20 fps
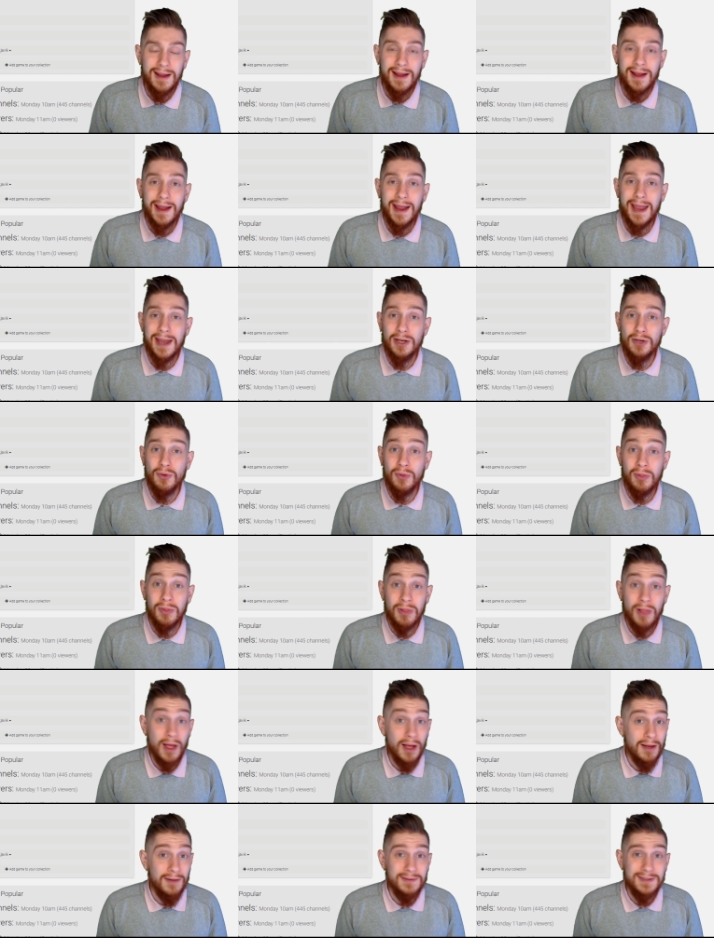and you
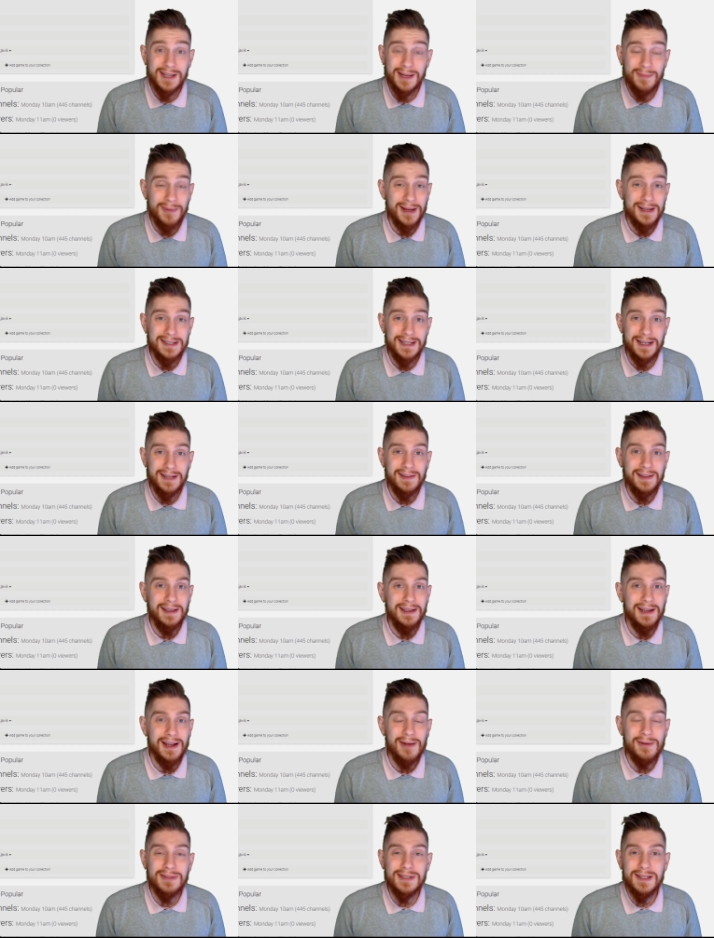love Dead by
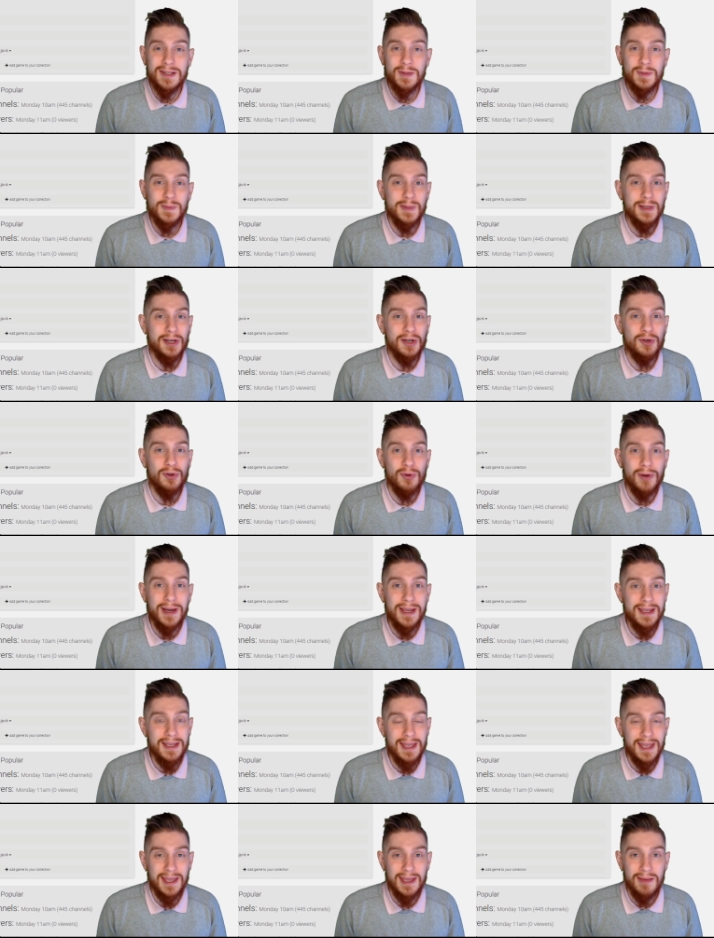Daylight, I would say this would be a
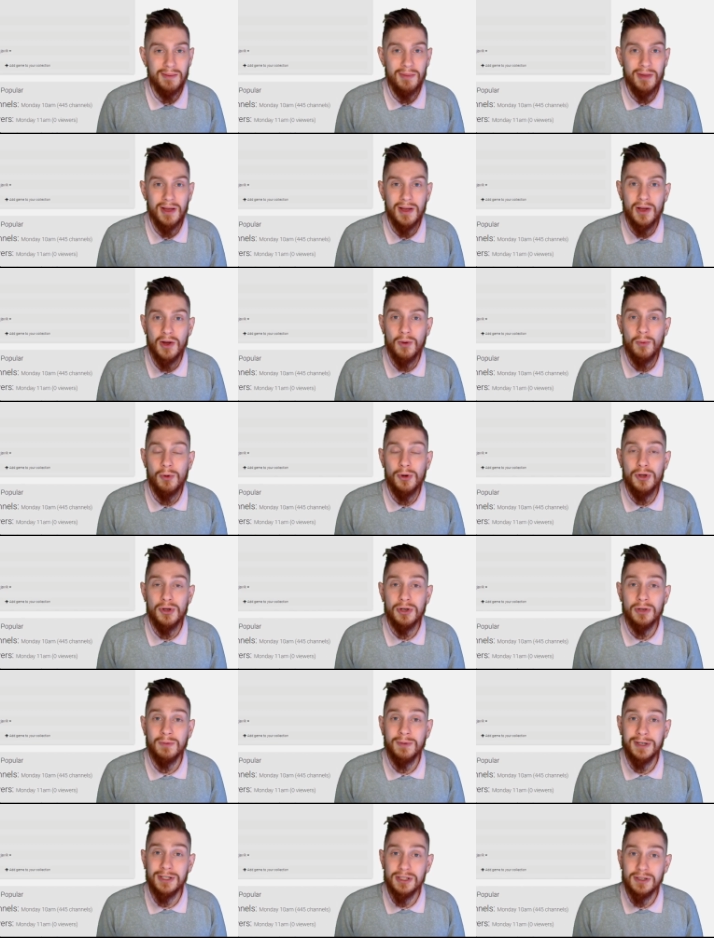great game where you
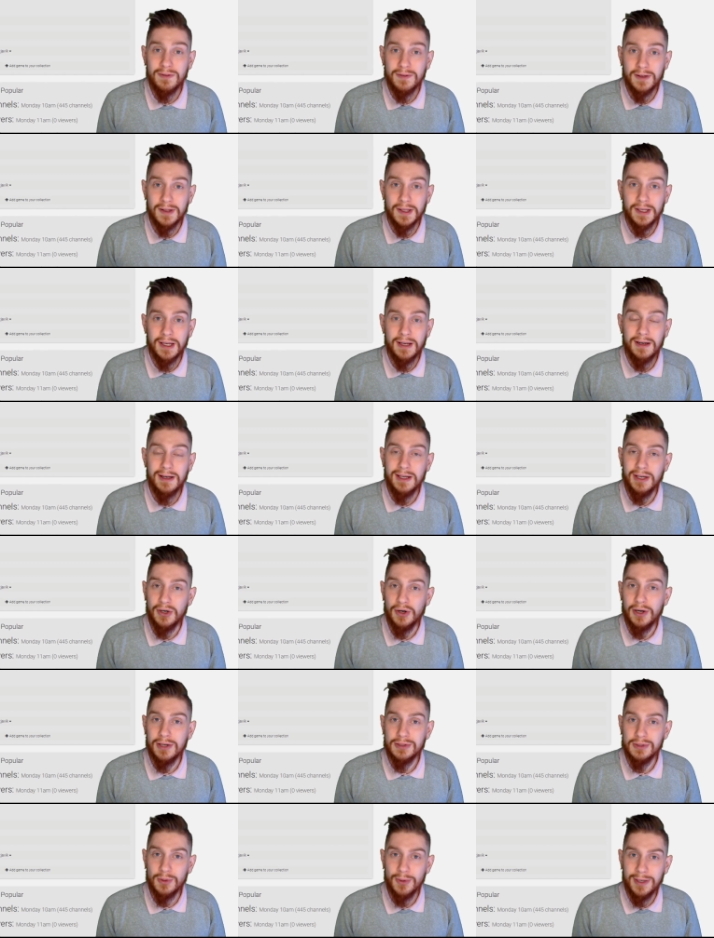could reach affiliate here
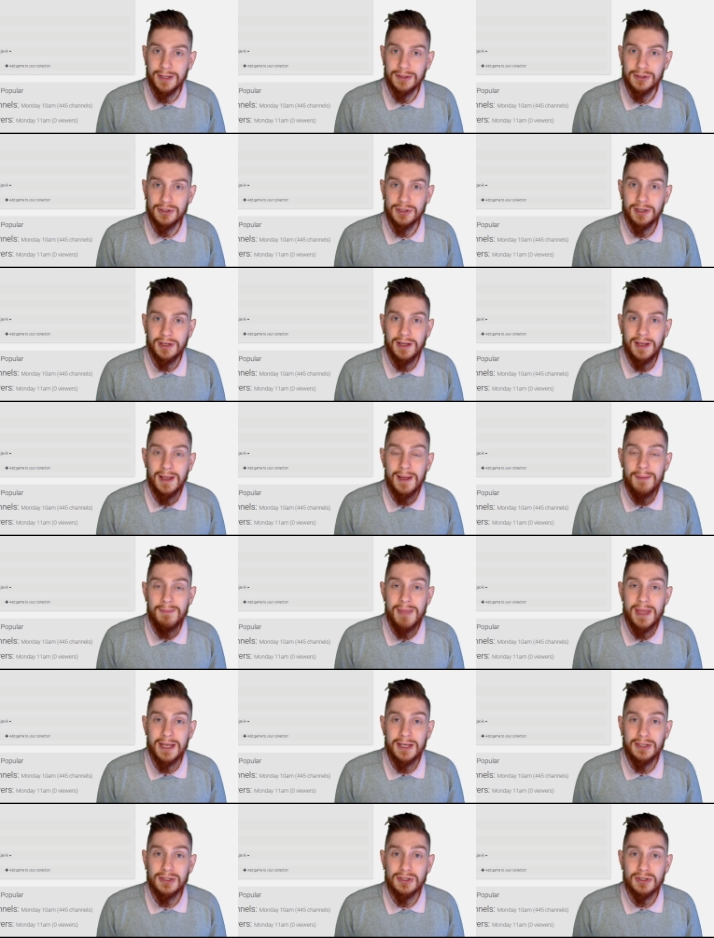on Twitch,
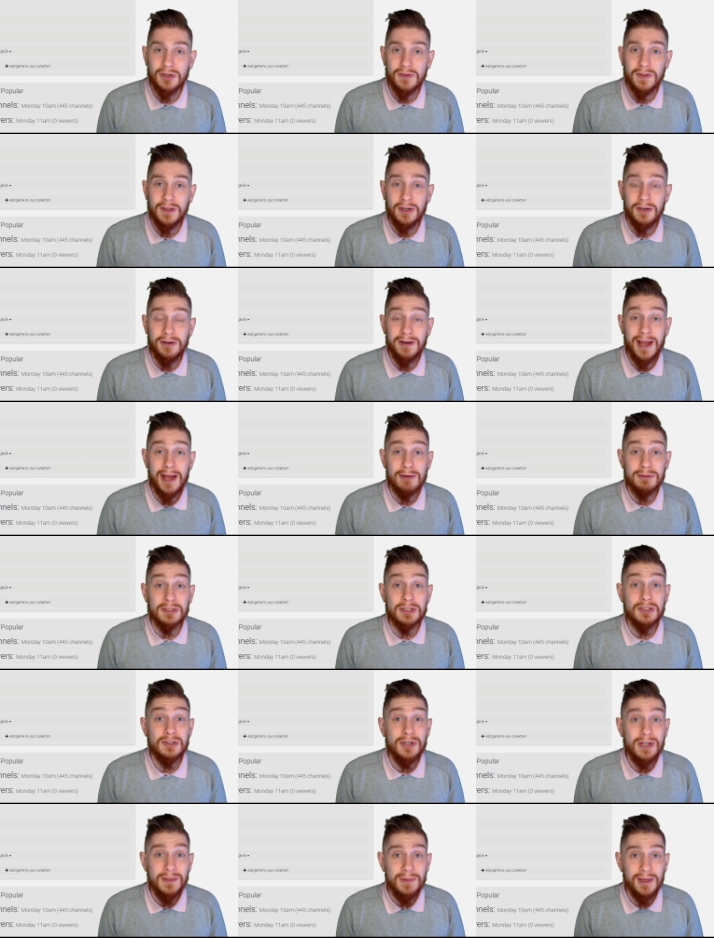making sure that you're now
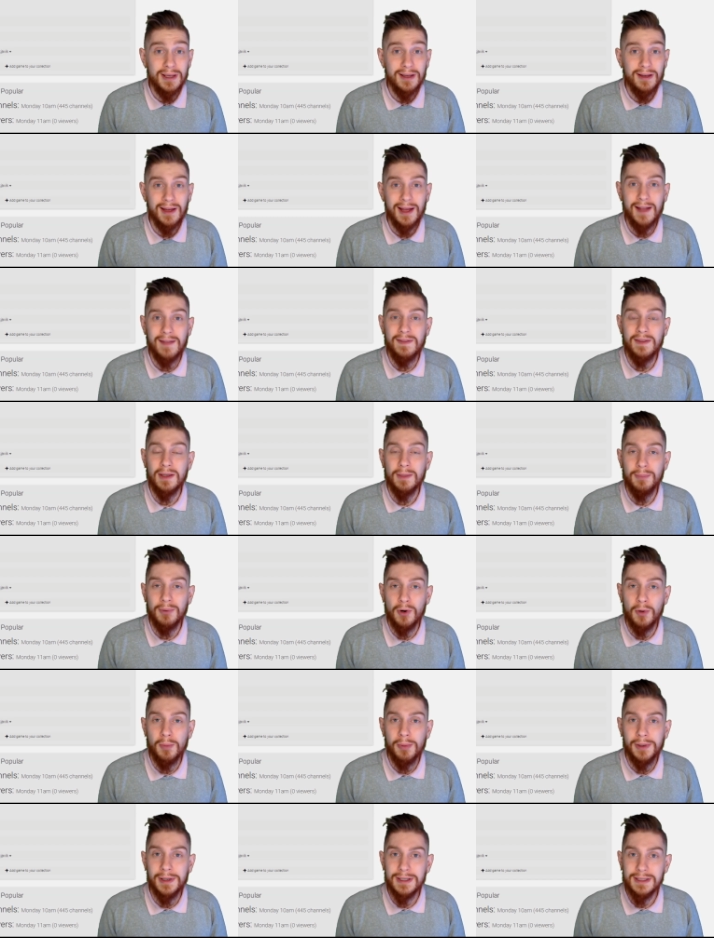streaming at the appropriate